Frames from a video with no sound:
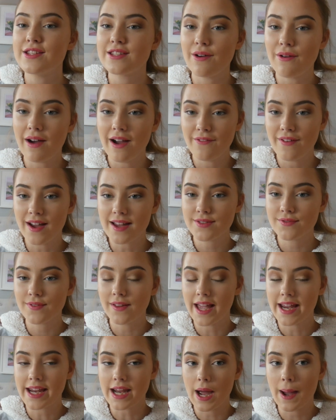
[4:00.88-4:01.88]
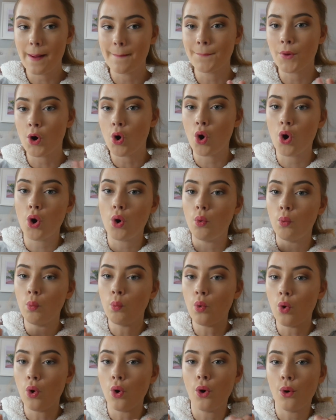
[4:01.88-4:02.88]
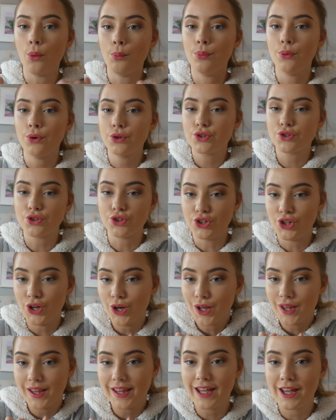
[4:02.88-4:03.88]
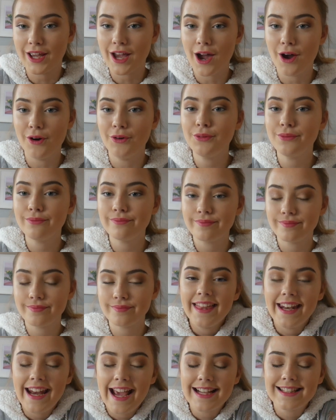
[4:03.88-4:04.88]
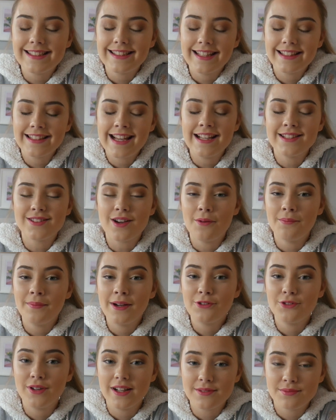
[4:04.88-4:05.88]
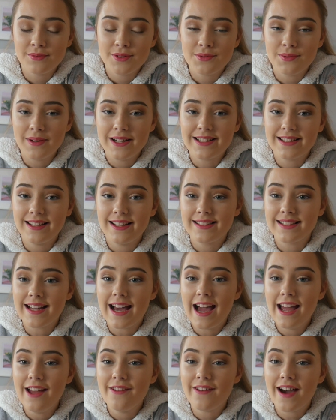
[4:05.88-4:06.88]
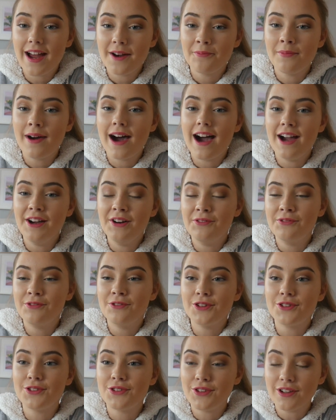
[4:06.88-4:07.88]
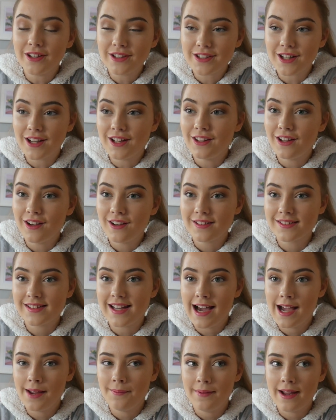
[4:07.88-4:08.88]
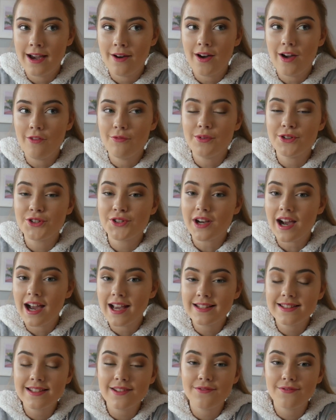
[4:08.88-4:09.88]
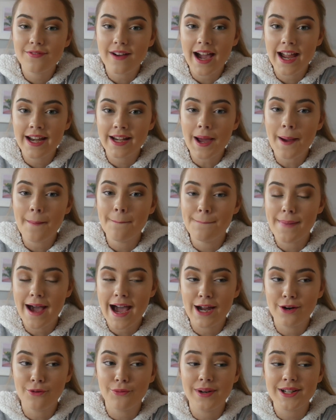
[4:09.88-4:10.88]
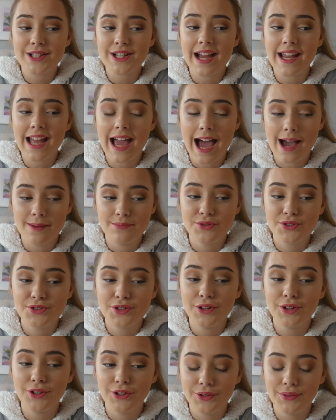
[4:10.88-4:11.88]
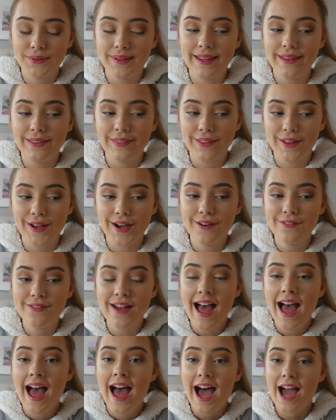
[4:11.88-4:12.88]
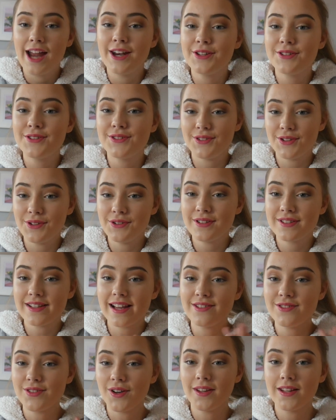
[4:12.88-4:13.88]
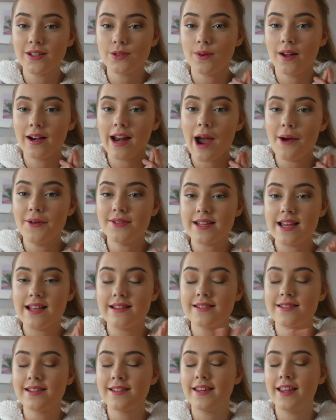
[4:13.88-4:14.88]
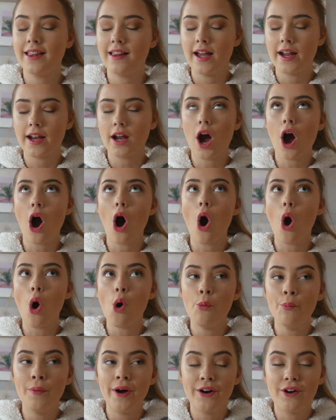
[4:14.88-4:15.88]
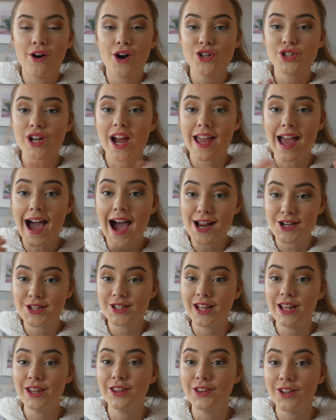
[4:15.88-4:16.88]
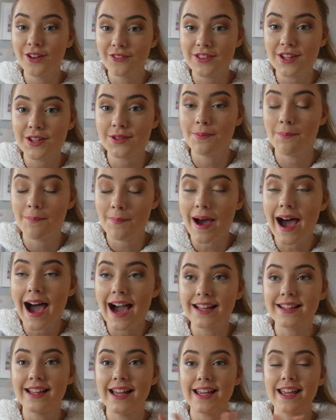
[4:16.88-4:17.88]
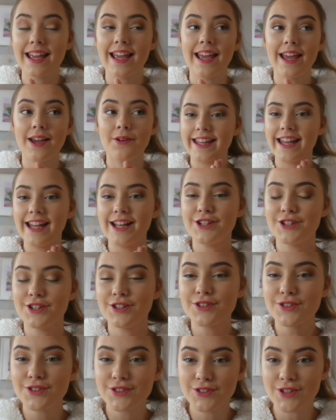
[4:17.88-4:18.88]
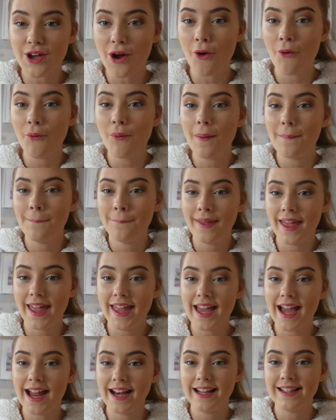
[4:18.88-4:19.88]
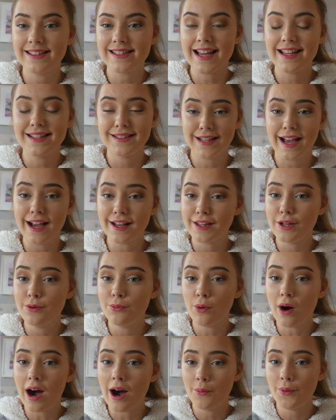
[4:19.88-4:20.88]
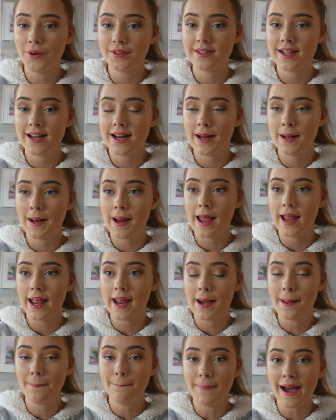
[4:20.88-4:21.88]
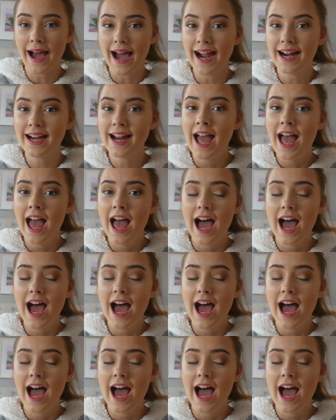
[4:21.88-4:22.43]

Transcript: so I've asked for like a more warm snuggly coat the next thing that is on my Christmas wish list, I have had my eye on for such a long time now. I've been trying to find a bag which I absolutely love, and as soon as I saw this one, I was instantly like, oh my gosh I actually love this bag like it, it's just so me and it's exactly what I wanted in in a bag